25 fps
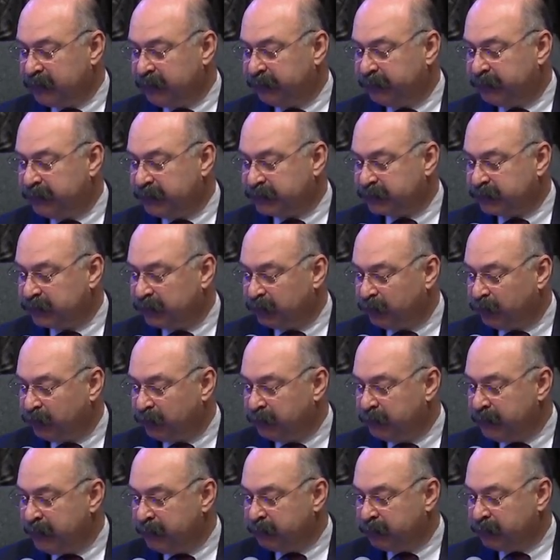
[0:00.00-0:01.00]
official
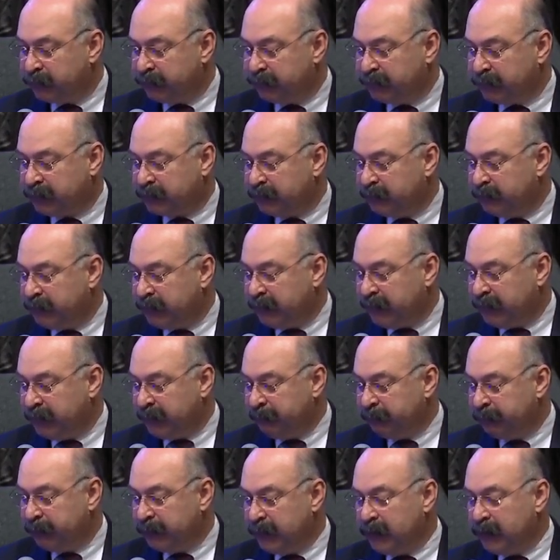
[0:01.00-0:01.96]
or member of the committee